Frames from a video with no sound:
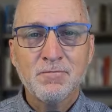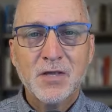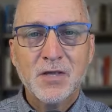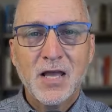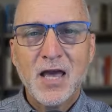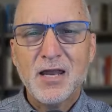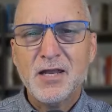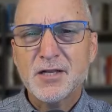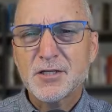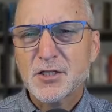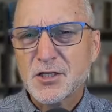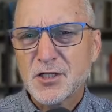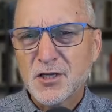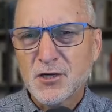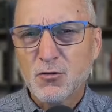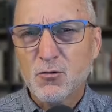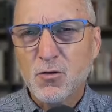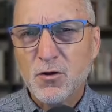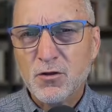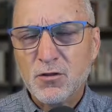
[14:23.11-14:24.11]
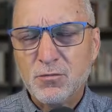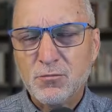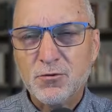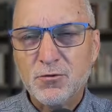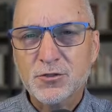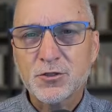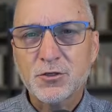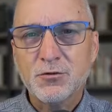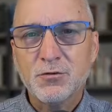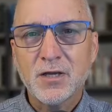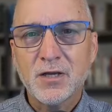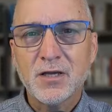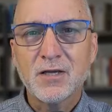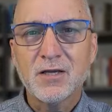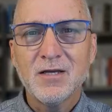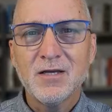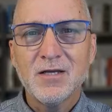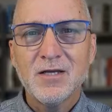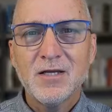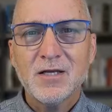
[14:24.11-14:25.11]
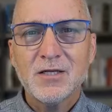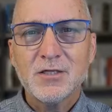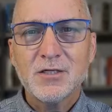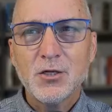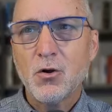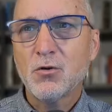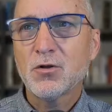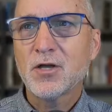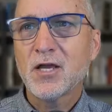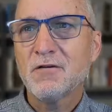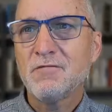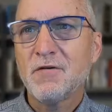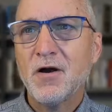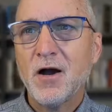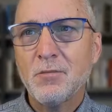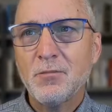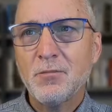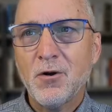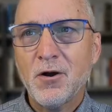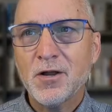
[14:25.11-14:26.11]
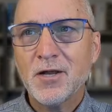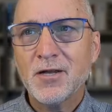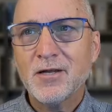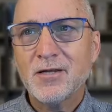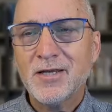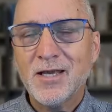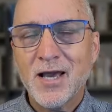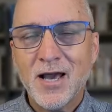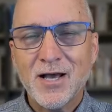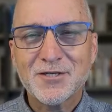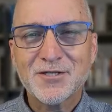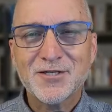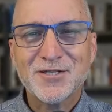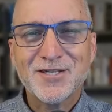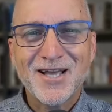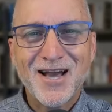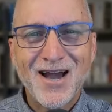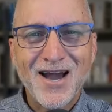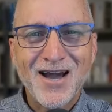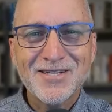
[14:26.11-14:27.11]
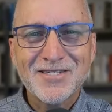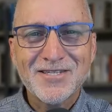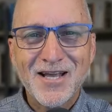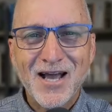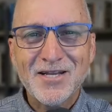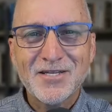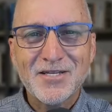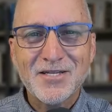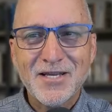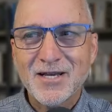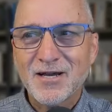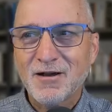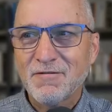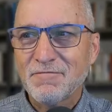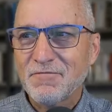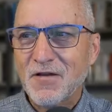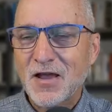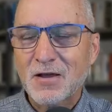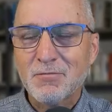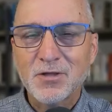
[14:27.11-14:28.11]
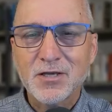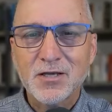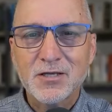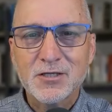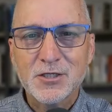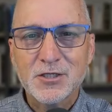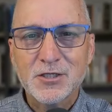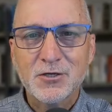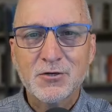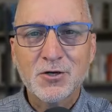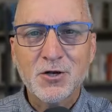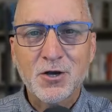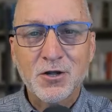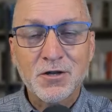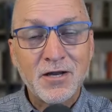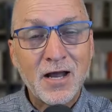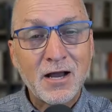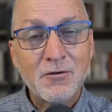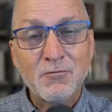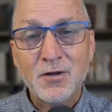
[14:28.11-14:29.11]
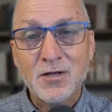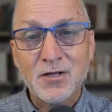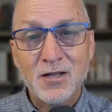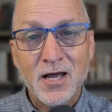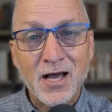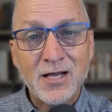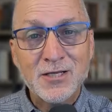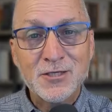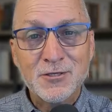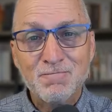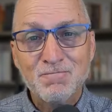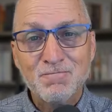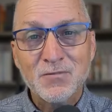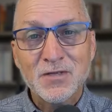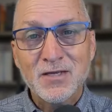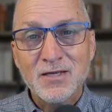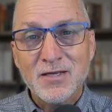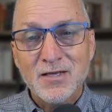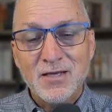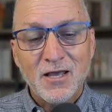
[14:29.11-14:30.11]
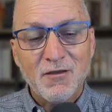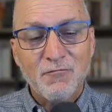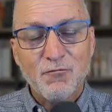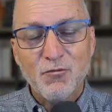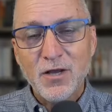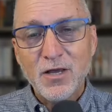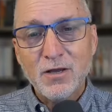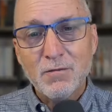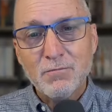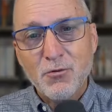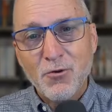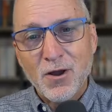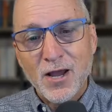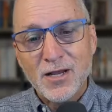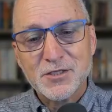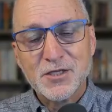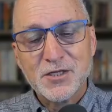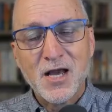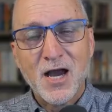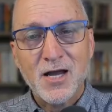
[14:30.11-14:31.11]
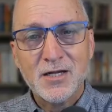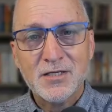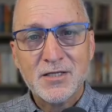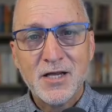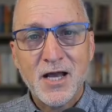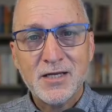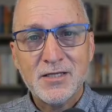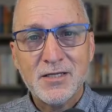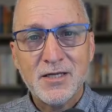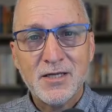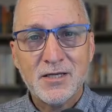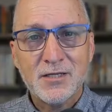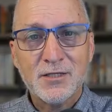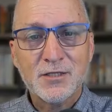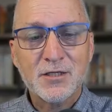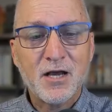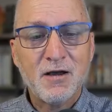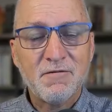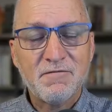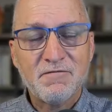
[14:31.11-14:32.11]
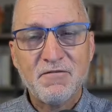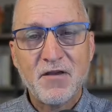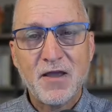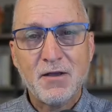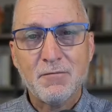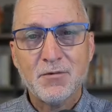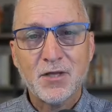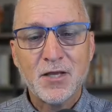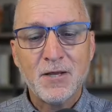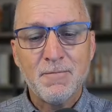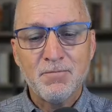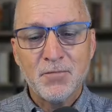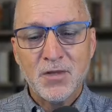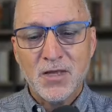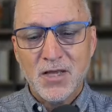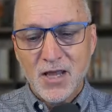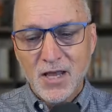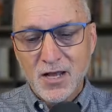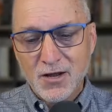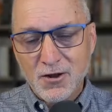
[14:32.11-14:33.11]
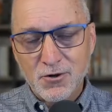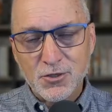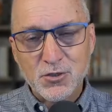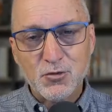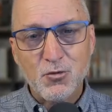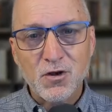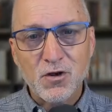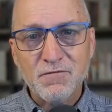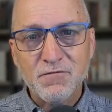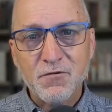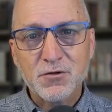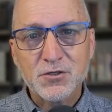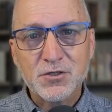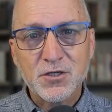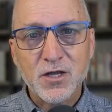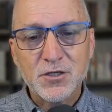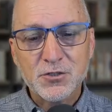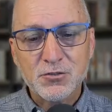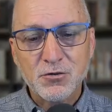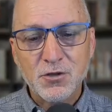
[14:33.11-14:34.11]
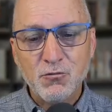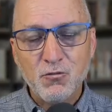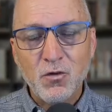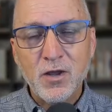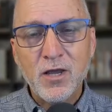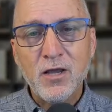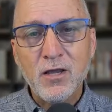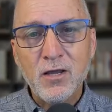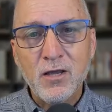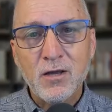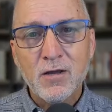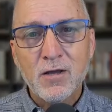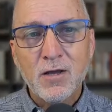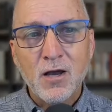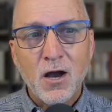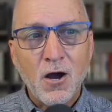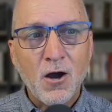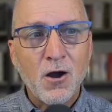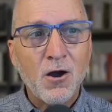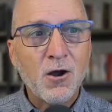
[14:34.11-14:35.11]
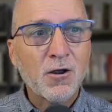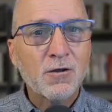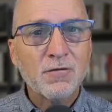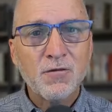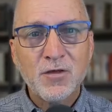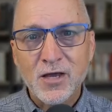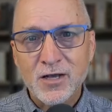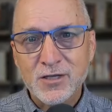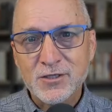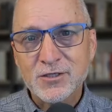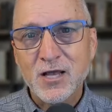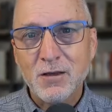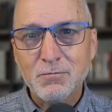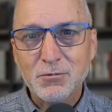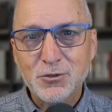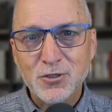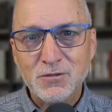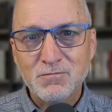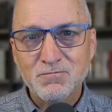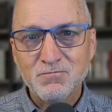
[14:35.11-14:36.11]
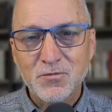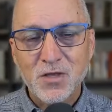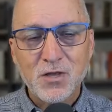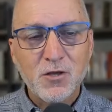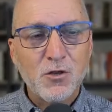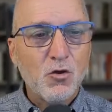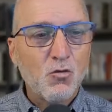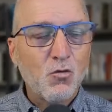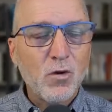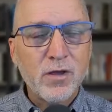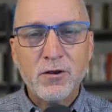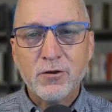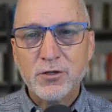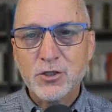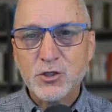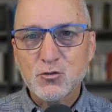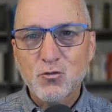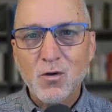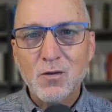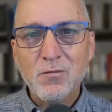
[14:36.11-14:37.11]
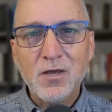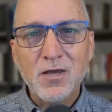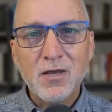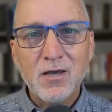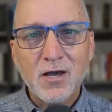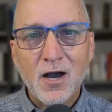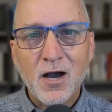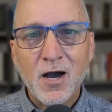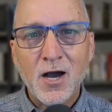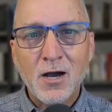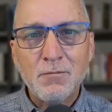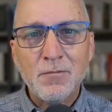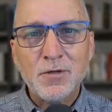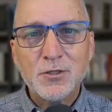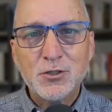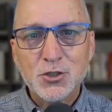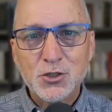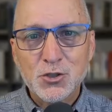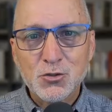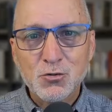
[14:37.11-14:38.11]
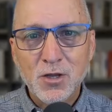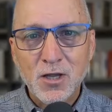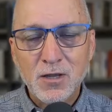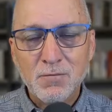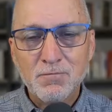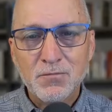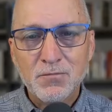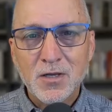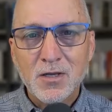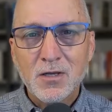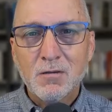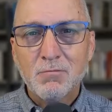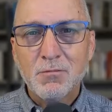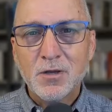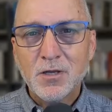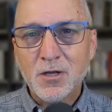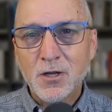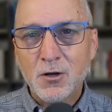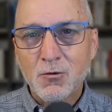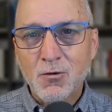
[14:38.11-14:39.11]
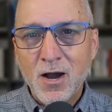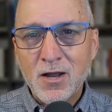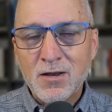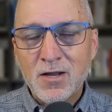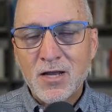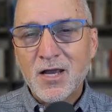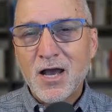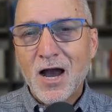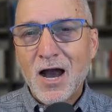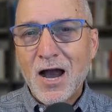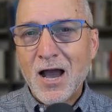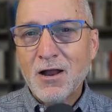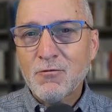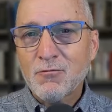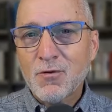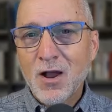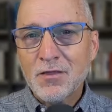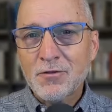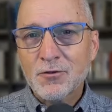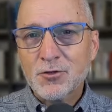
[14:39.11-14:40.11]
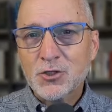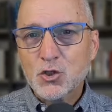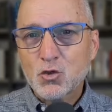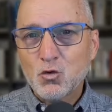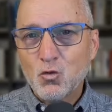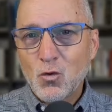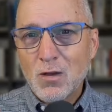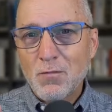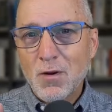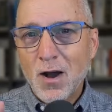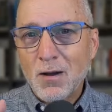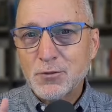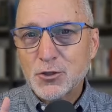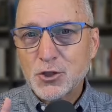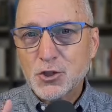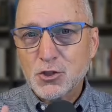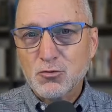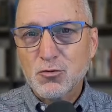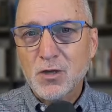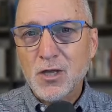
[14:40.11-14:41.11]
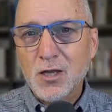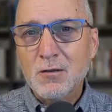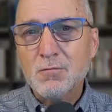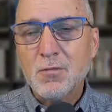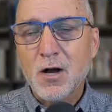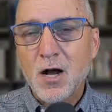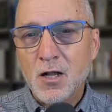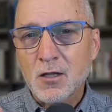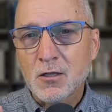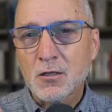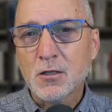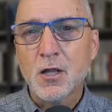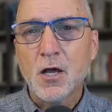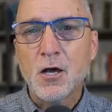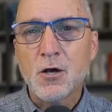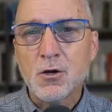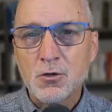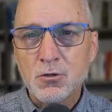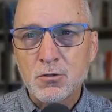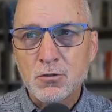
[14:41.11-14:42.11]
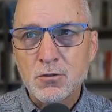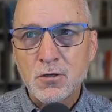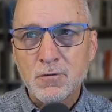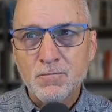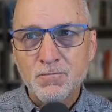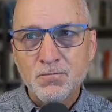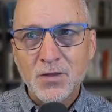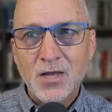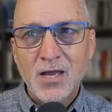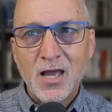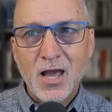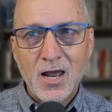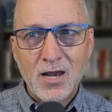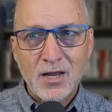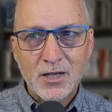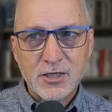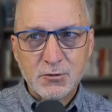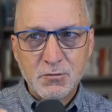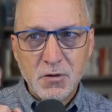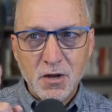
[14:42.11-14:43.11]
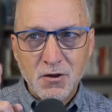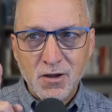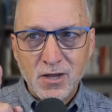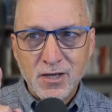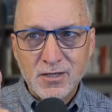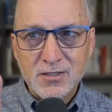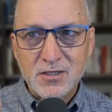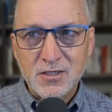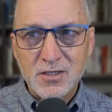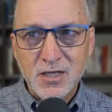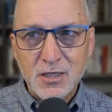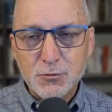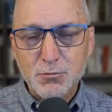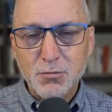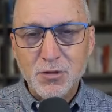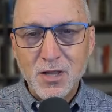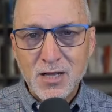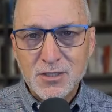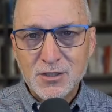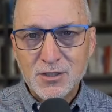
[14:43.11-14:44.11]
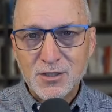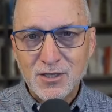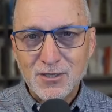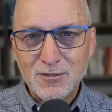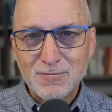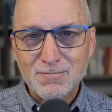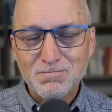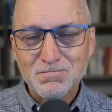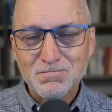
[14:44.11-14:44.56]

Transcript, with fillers: and it's still worth pursuing. Don't give up on it. Yes, God's idea of family is still good. And I realize if we embrace God's ideas of family in our 21st century, we are the exception. We are swimming upstream. But you know what? I'd rather swim upstream alone and experience this blessing